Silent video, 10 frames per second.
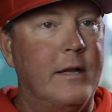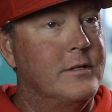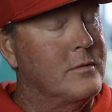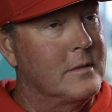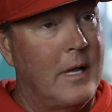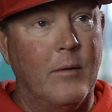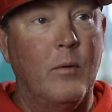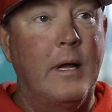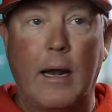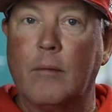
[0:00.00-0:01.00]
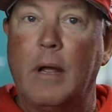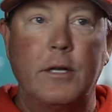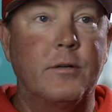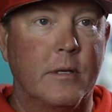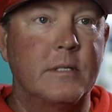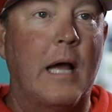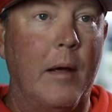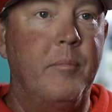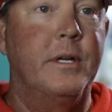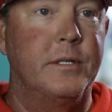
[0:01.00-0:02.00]
I just was like, we got to make sure this
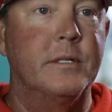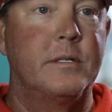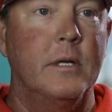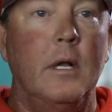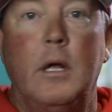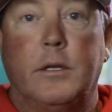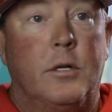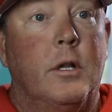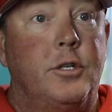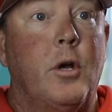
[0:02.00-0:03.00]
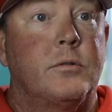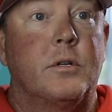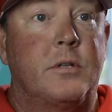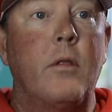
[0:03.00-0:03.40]
guy pitches until he shows us